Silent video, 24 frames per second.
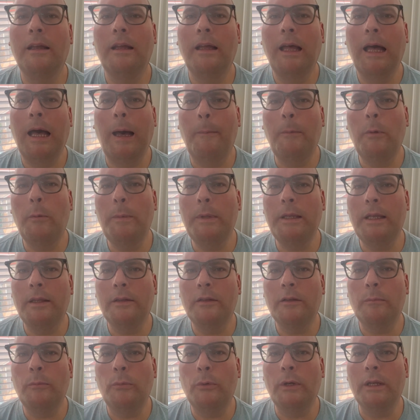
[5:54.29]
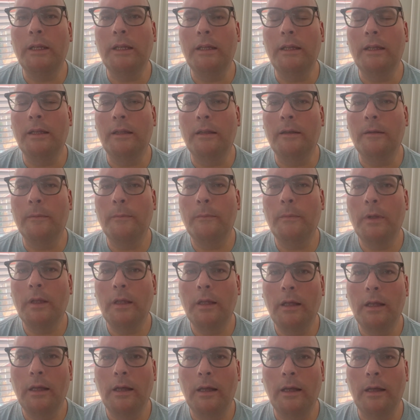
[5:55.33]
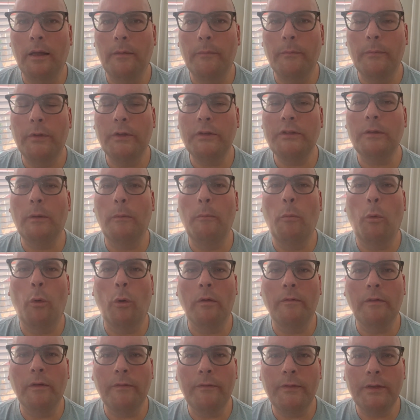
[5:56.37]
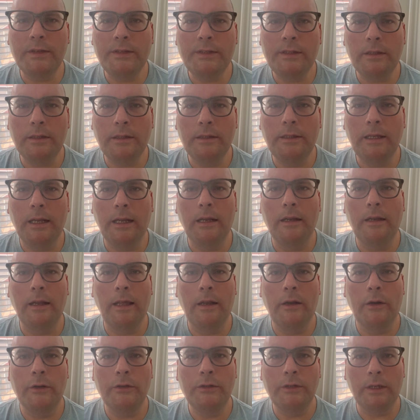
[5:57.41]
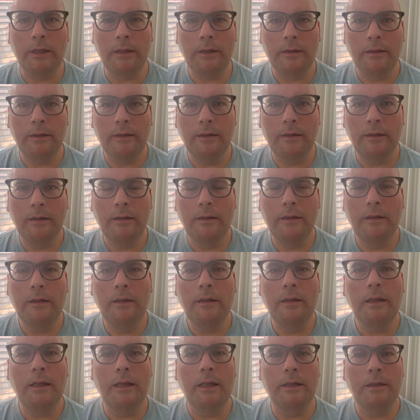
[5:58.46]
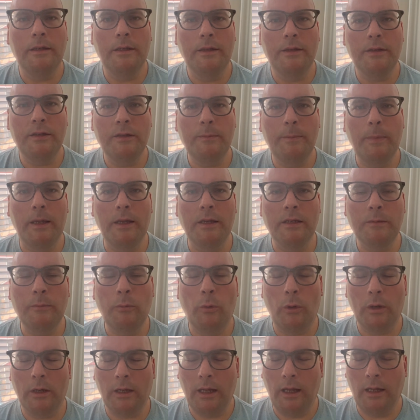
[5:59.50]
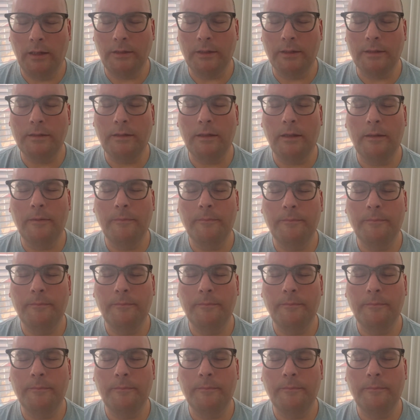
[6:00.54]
I'm going to begin to bring in more of a facilitated energy into this space more consciously.